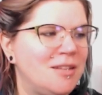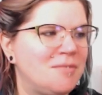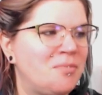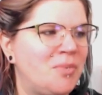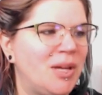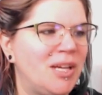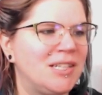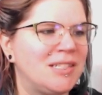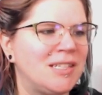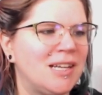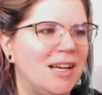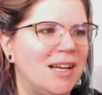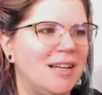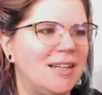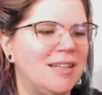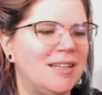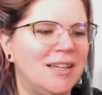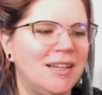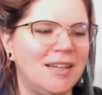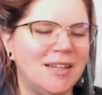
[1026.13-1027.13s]
But that
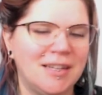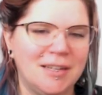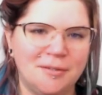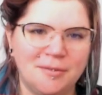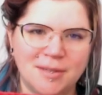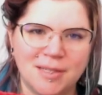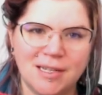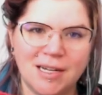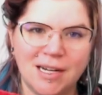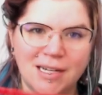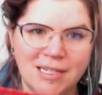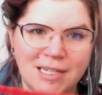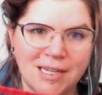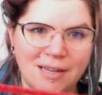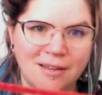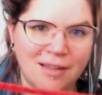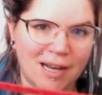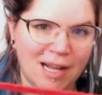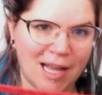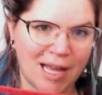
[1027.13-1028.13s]
was an
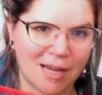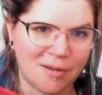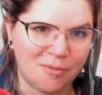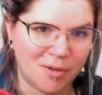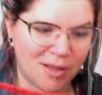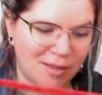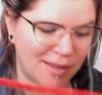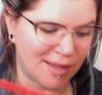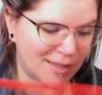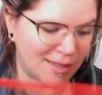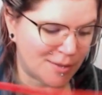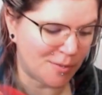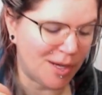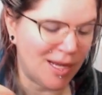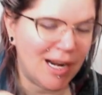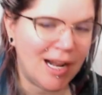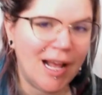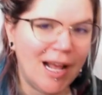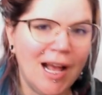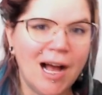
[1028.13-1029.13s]
idea that I had with this
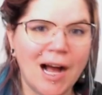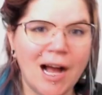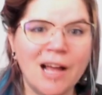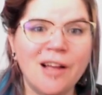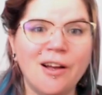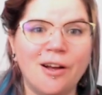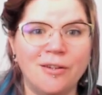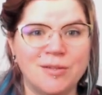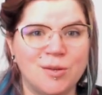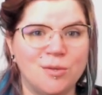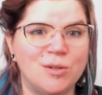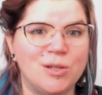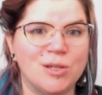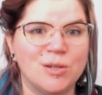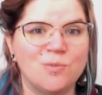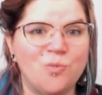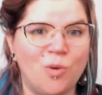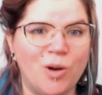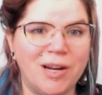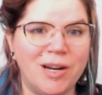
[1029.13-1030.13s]
one. I also
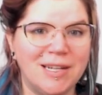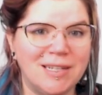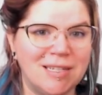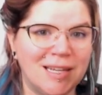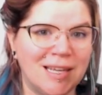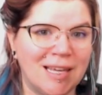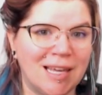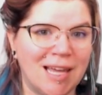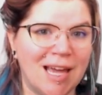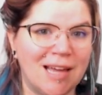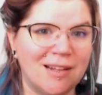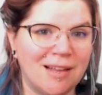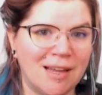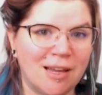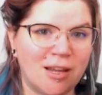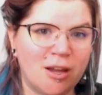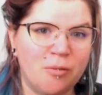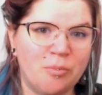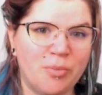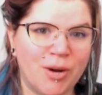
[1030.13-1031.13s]
just wanted to get
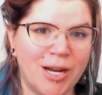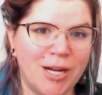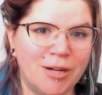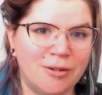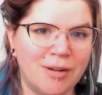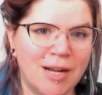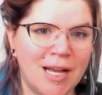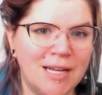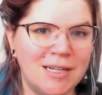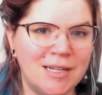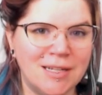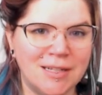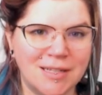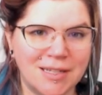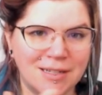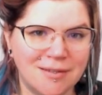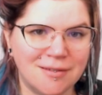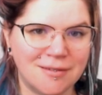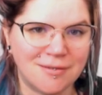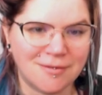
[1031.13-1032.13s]
like a bright red and
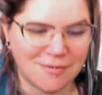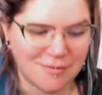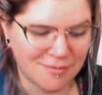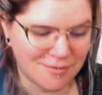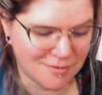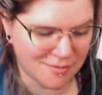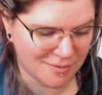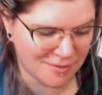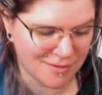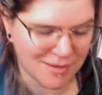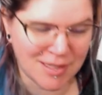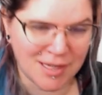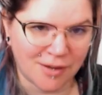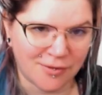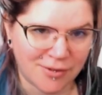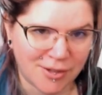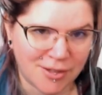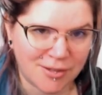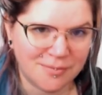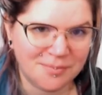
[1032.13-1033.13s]
then
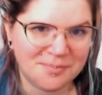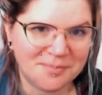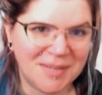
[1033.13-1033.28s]
suffer.